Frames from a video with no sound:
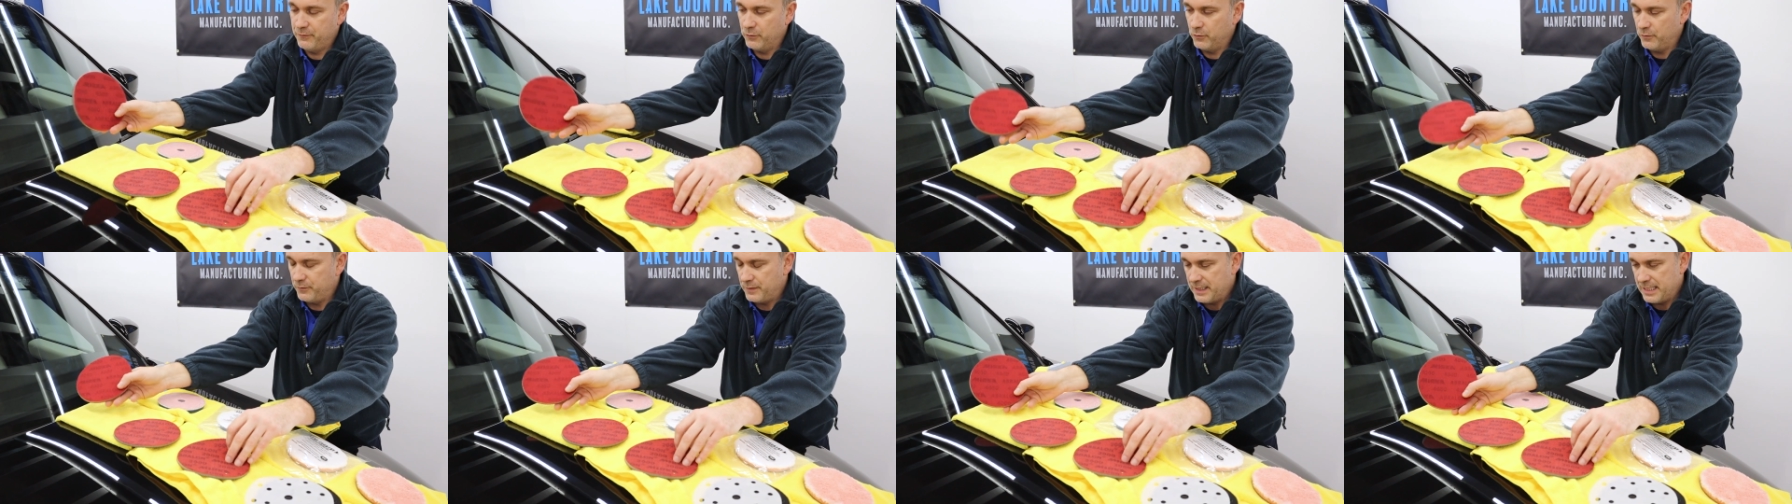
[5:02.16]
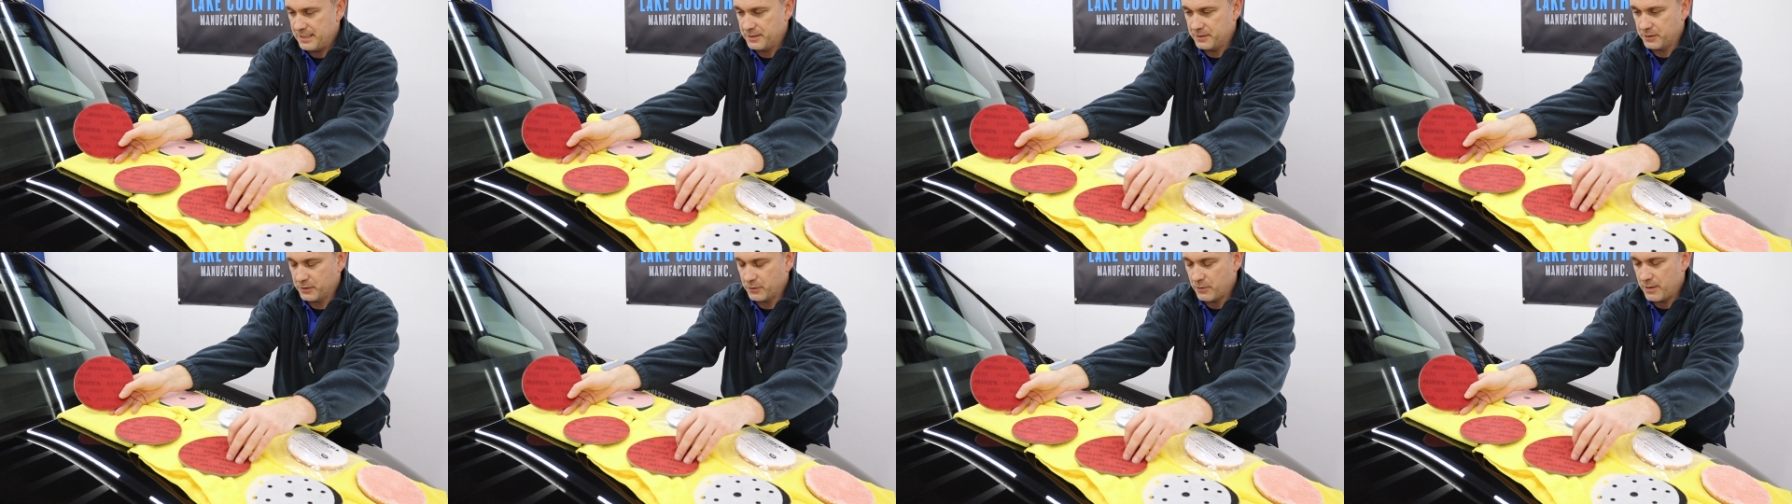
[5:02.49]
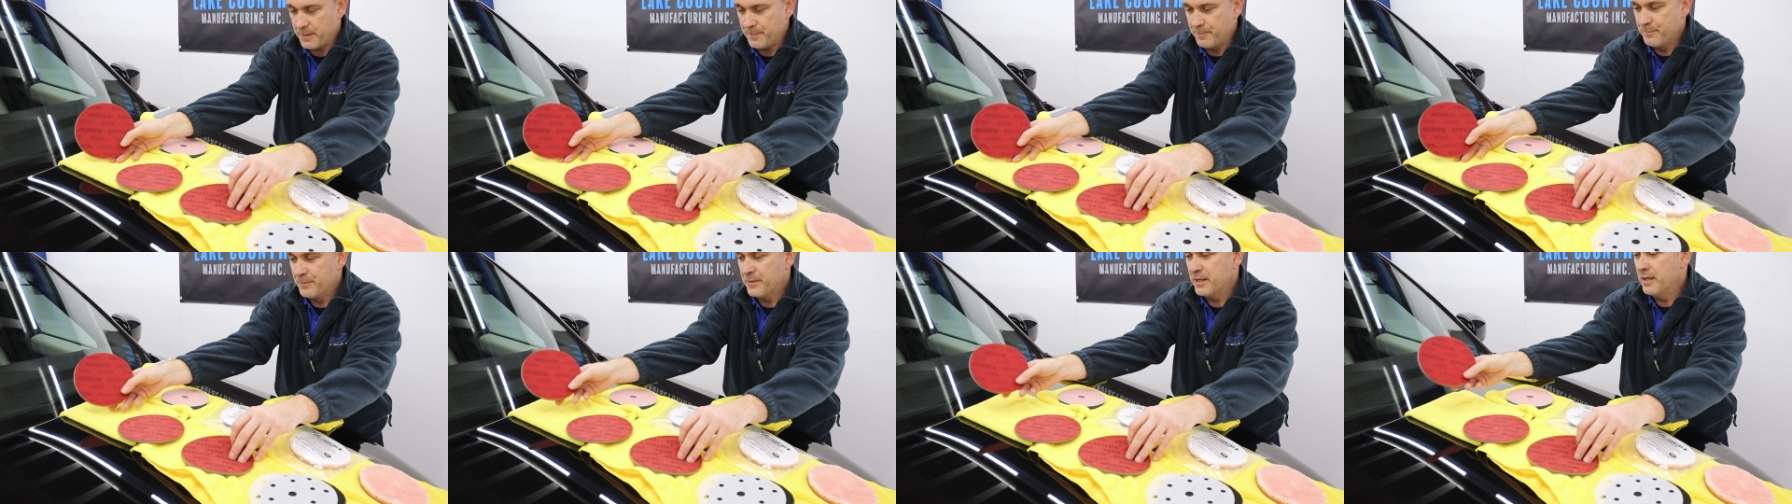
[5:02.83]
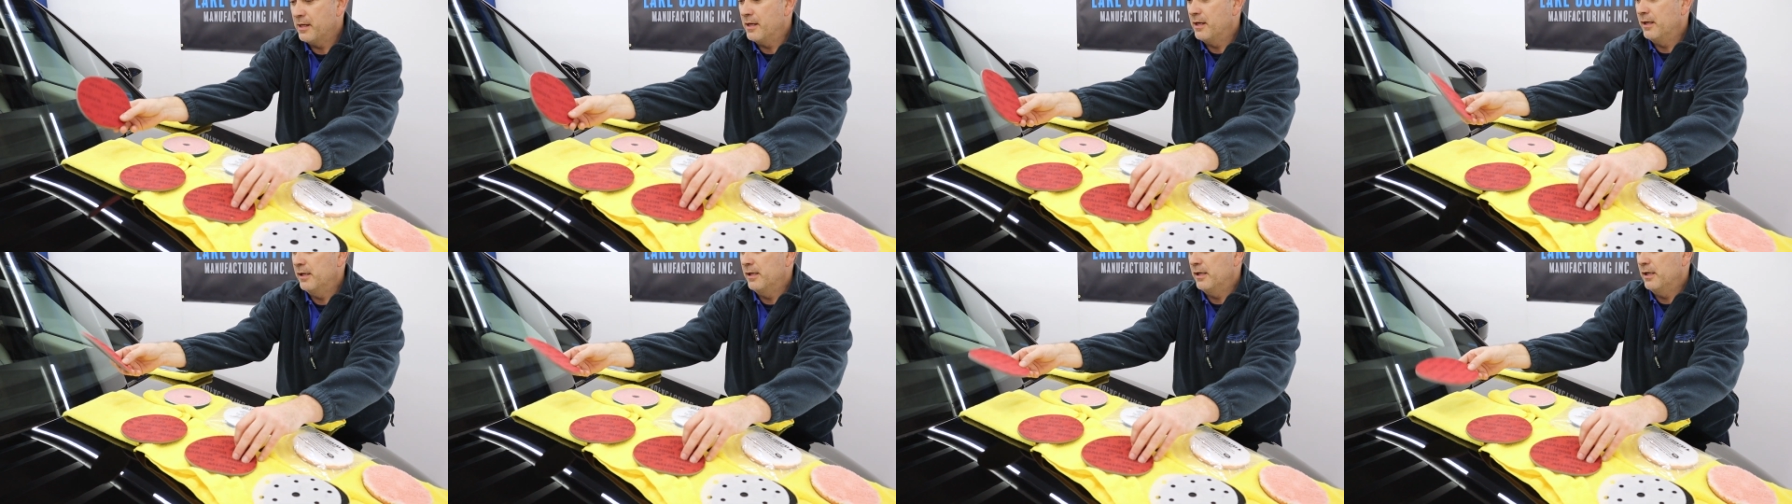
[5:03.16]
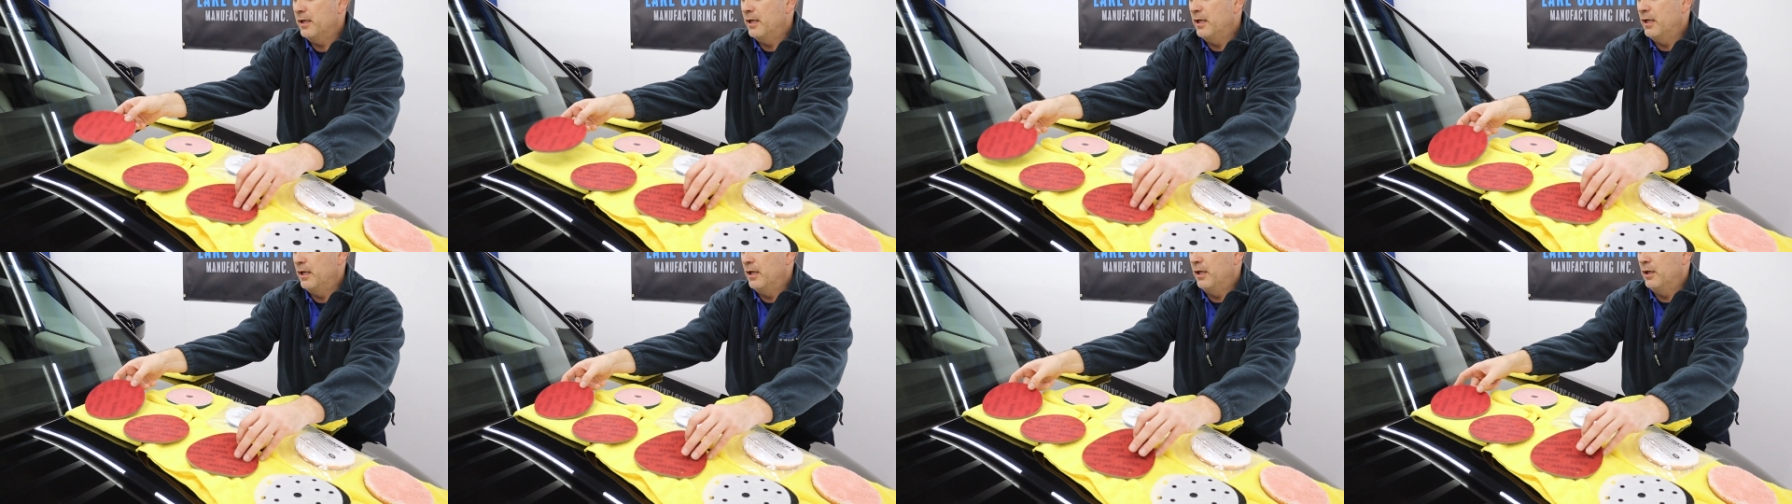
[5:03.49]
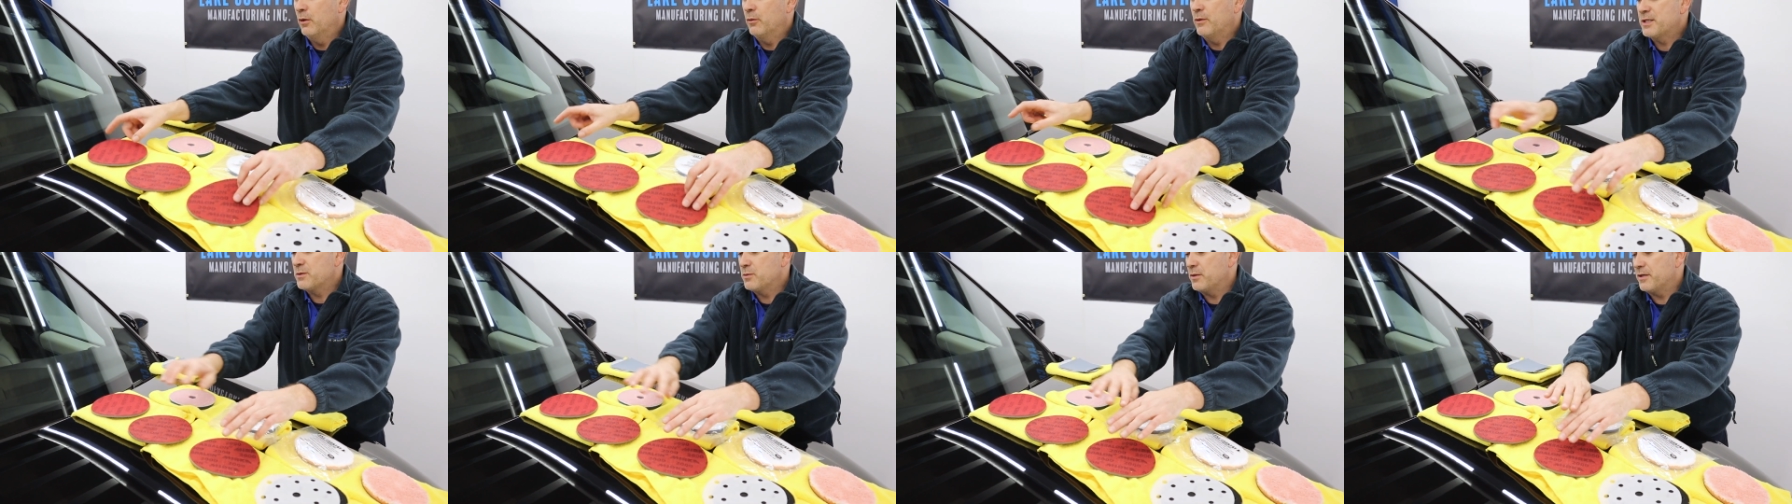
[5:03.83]
4000 grit.
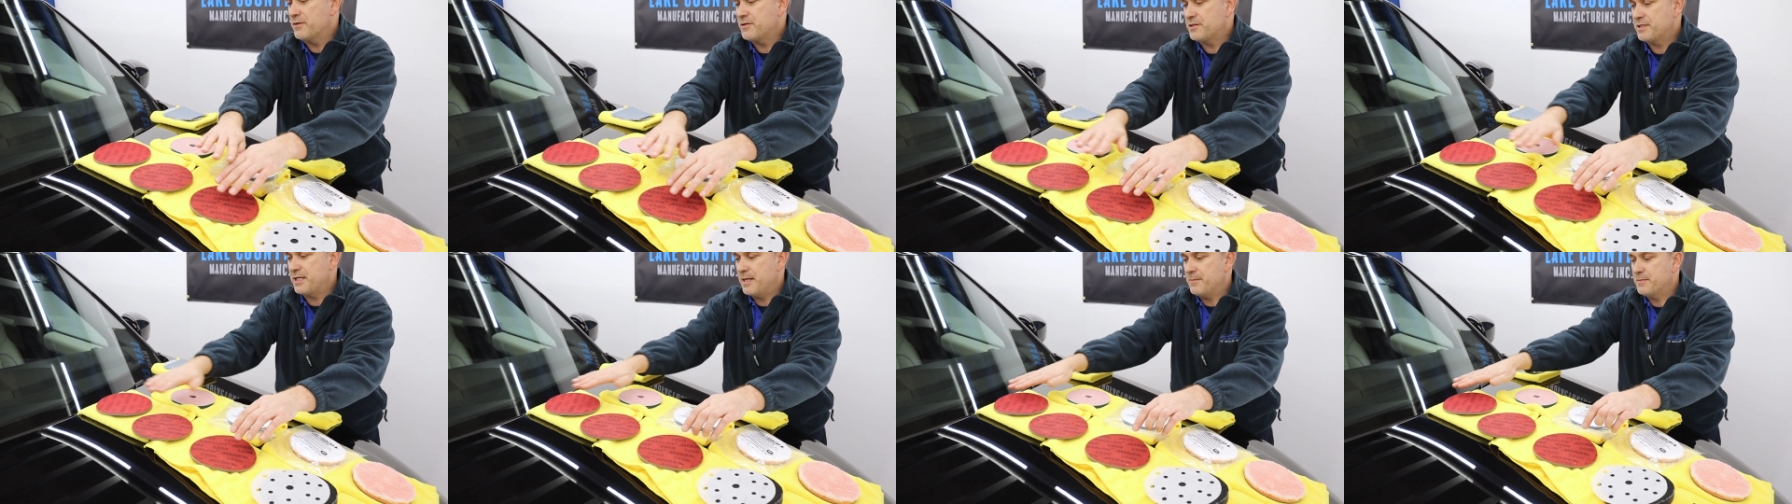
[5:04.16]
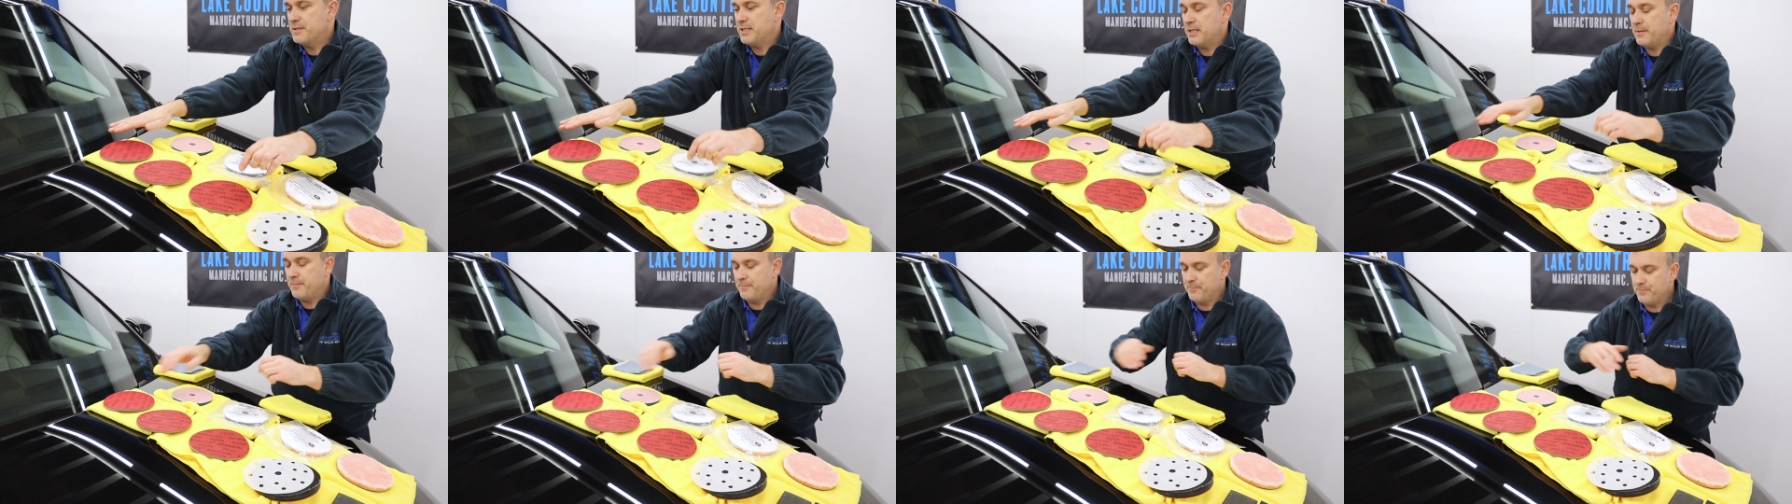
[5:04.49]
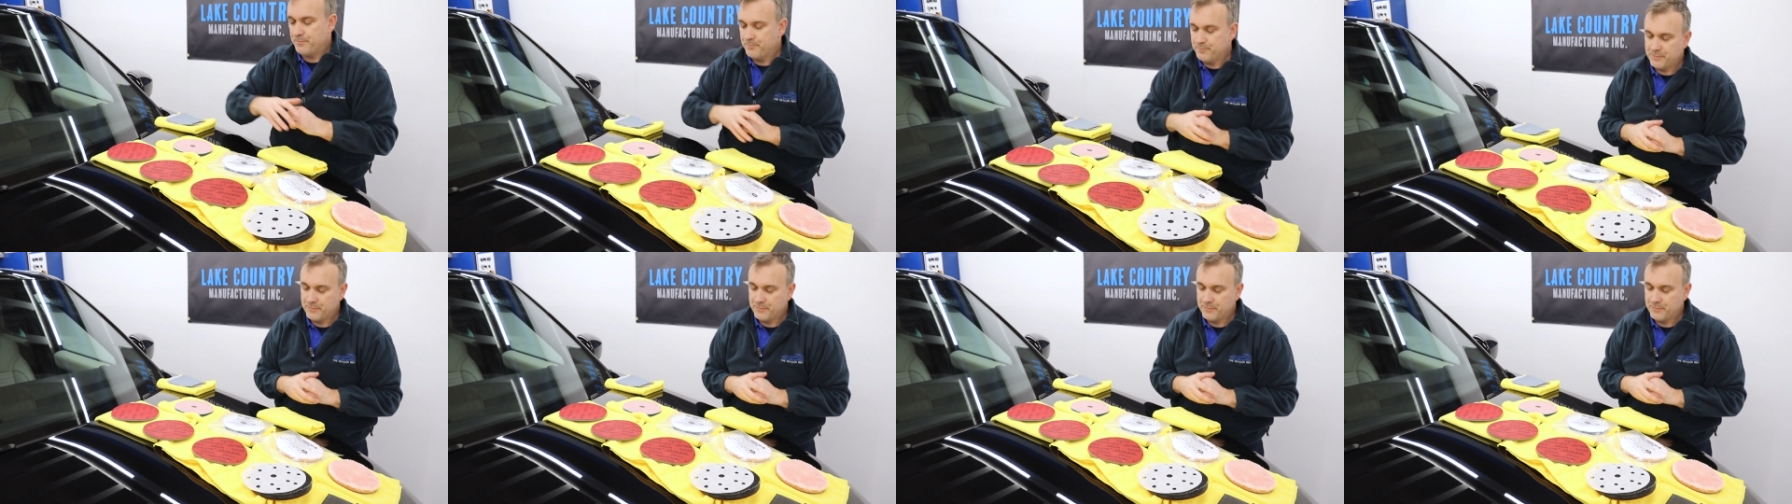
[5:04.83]
Reason why I've stepped up,